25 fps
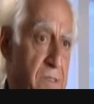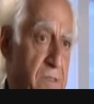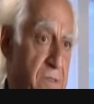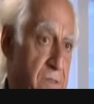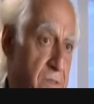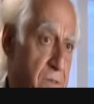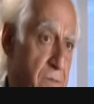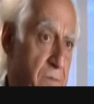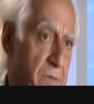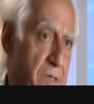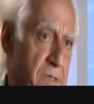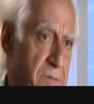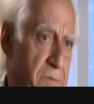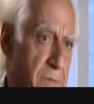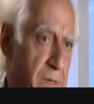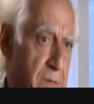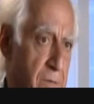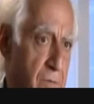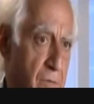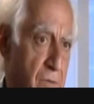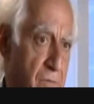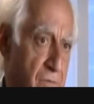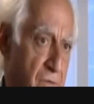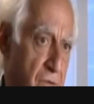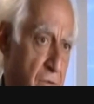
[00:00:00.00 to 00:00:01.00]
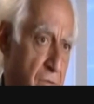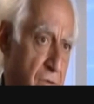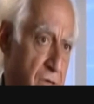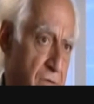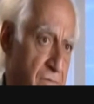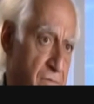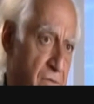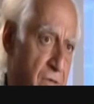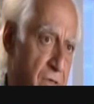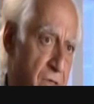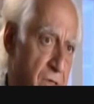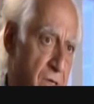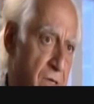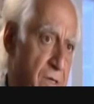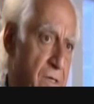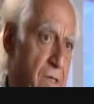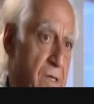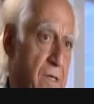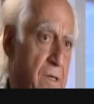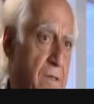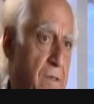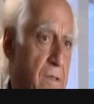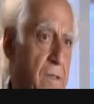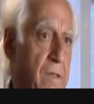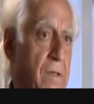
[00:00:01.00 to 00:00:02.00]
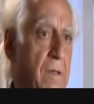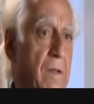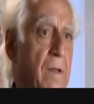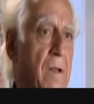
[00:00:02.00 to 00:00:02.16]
so you're much better off going for a gun kill.